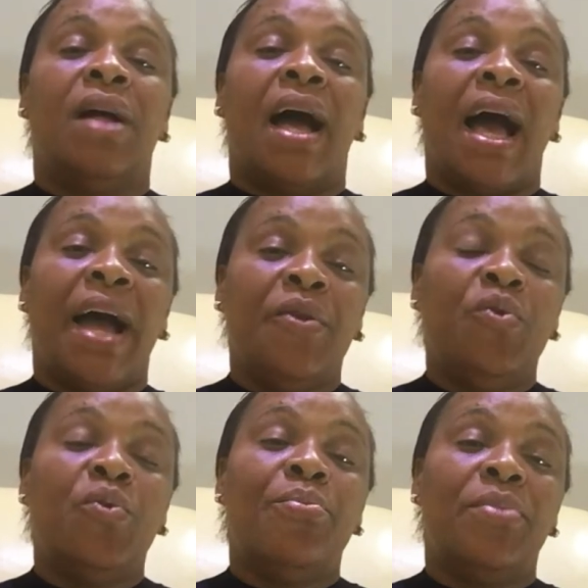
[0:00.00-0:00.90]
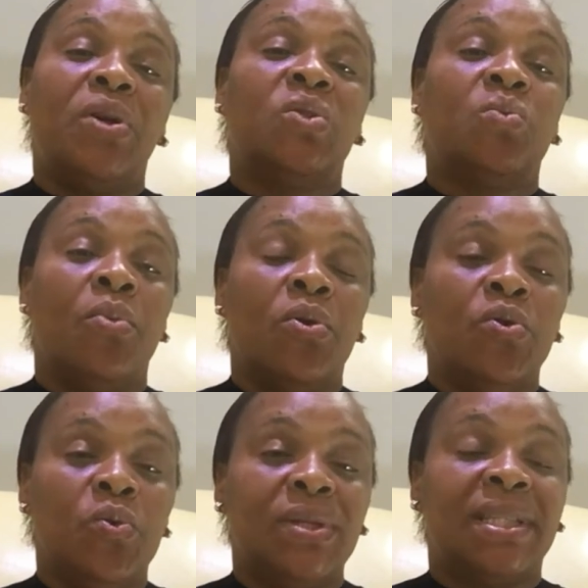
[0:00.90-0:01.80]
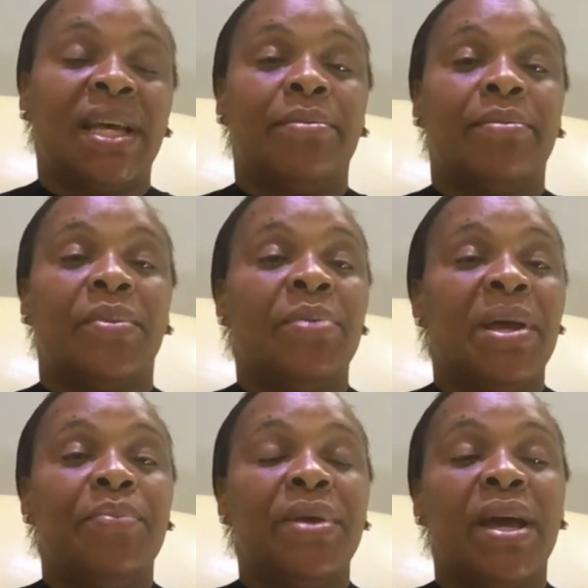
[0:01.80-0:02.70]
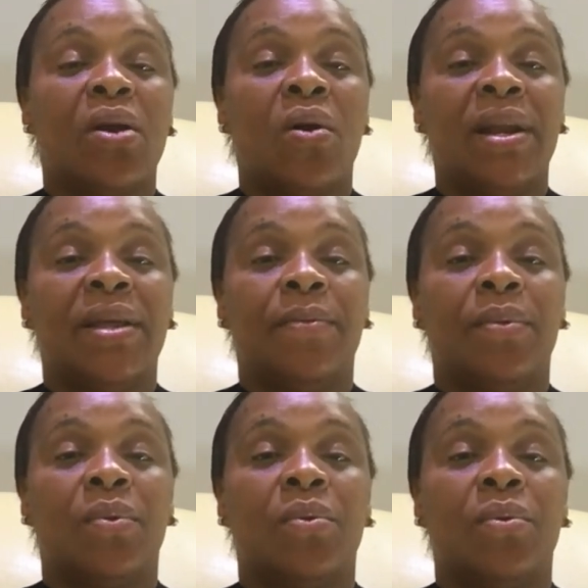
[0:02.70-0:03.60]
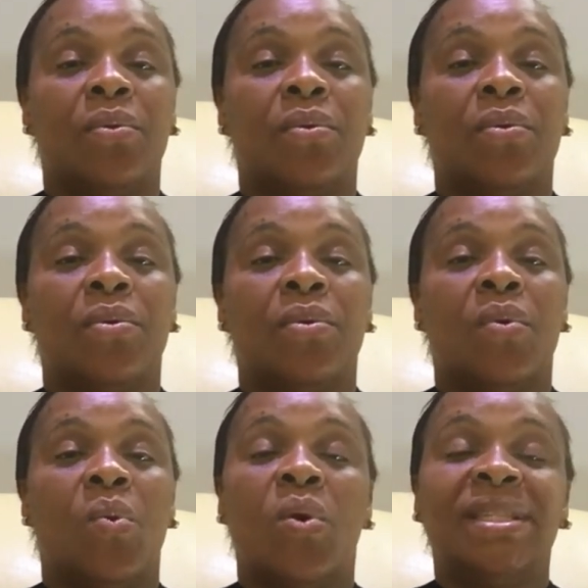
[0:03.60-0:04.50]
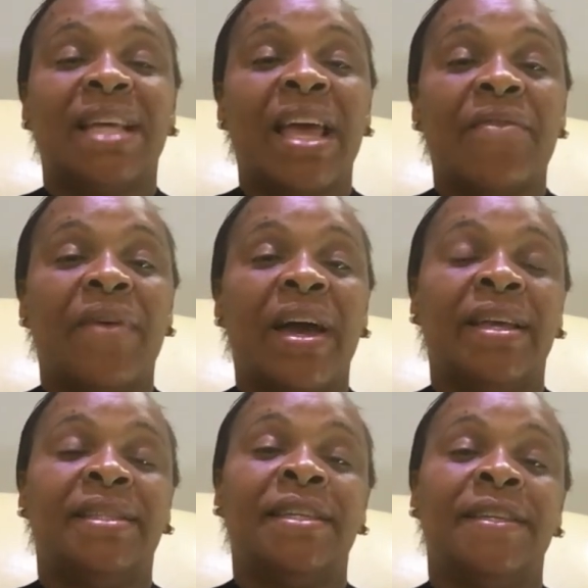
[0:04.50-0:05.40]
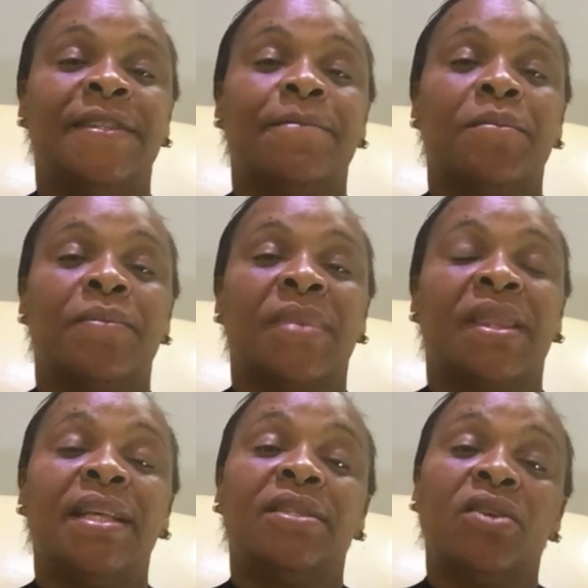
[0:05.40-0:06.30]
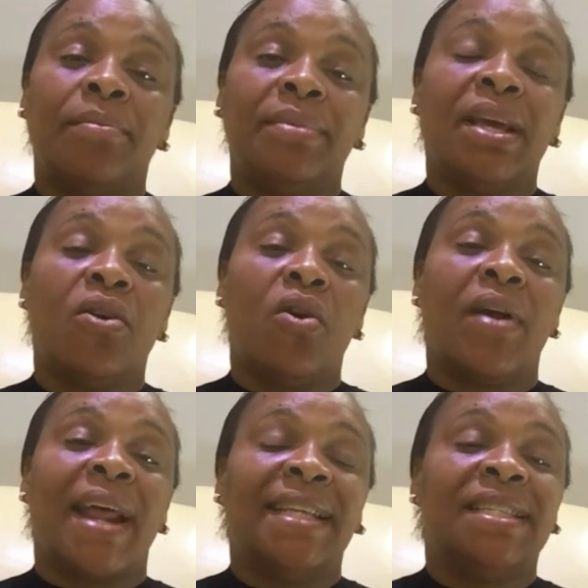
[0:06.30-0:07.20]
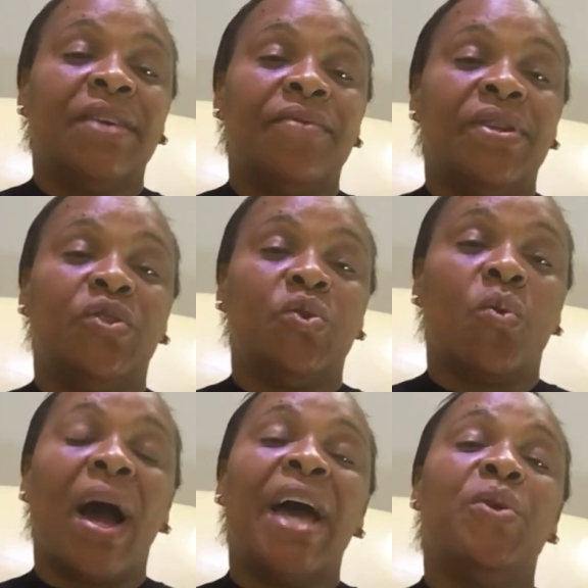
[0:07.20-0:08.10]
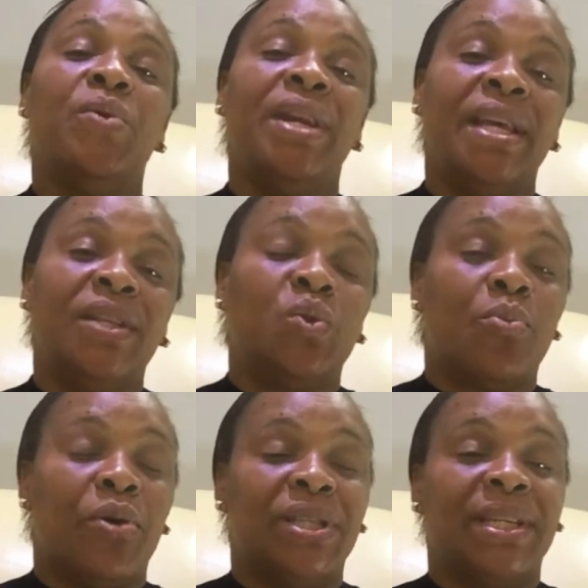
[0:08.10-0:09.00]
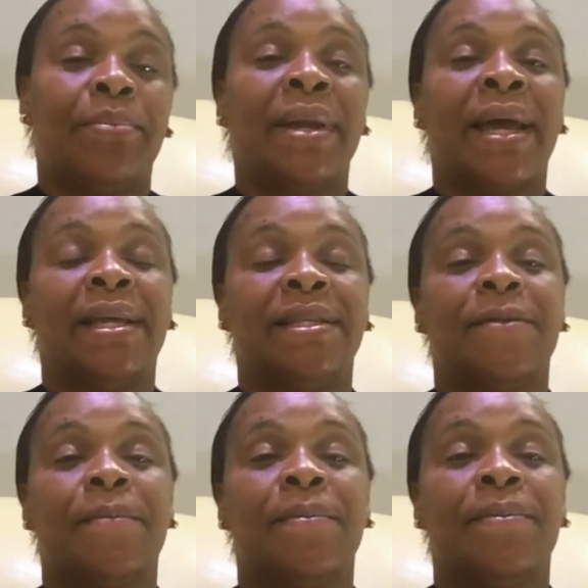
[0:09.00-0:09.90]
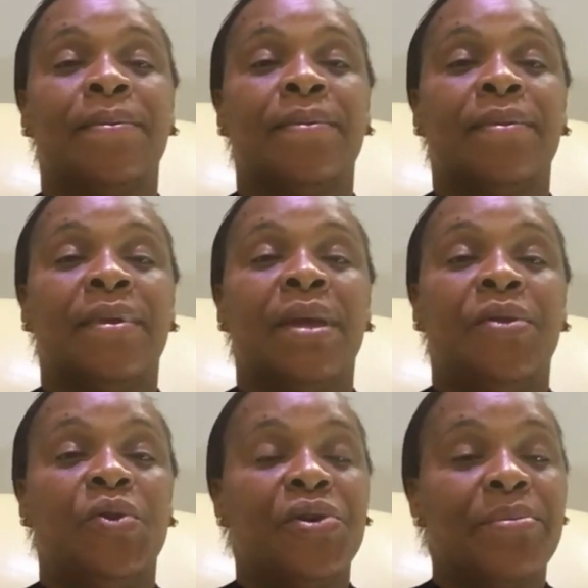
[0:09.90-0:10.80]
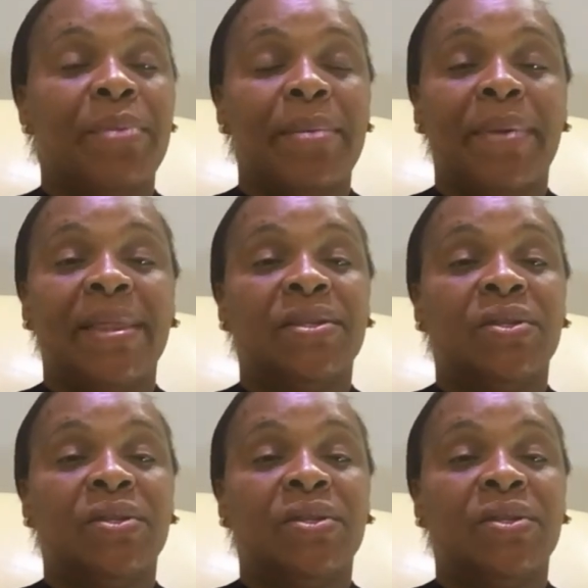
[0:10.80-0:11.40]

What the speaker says: and you must use them. It may be a calling, whatever it is. There's something God has given to you and you need to multiply it. Do you remember the